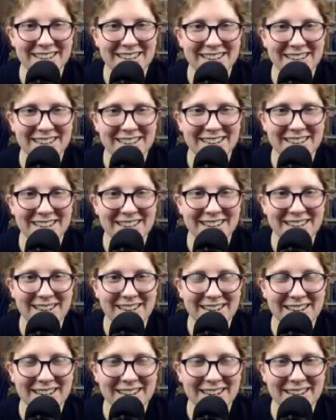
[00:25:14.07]

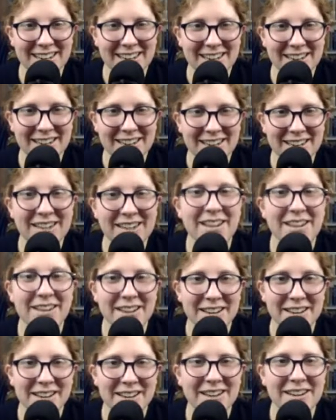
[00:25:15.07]

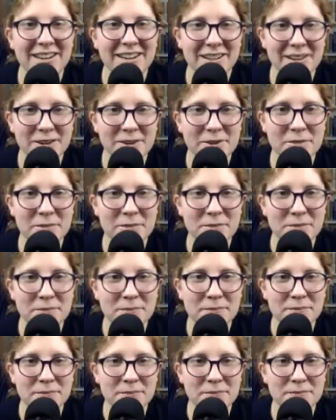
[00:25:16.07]

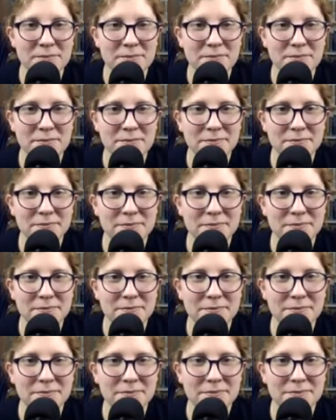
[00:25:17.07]

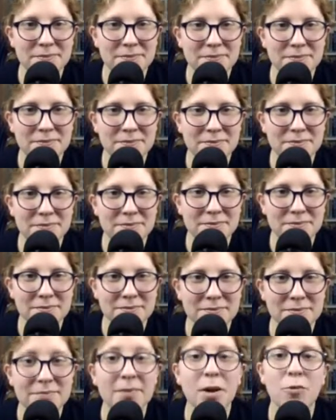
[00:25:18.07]

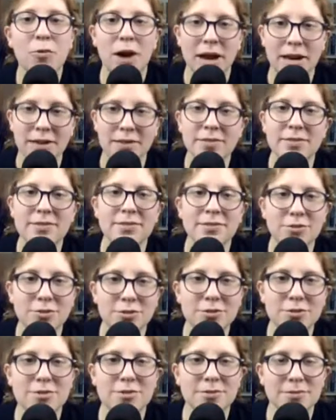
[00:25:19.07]

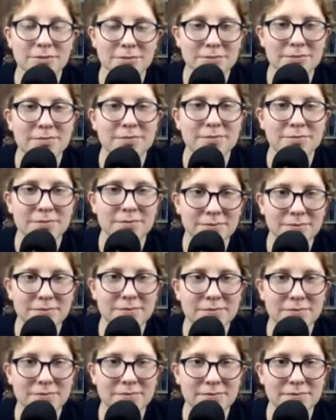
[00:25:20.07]

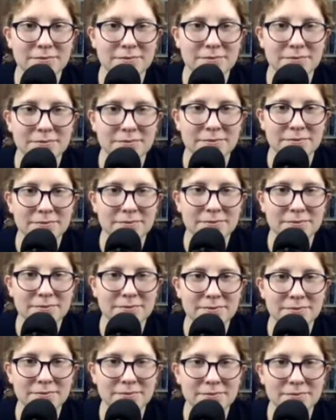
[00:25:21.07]
No words are spoken by the person on screen.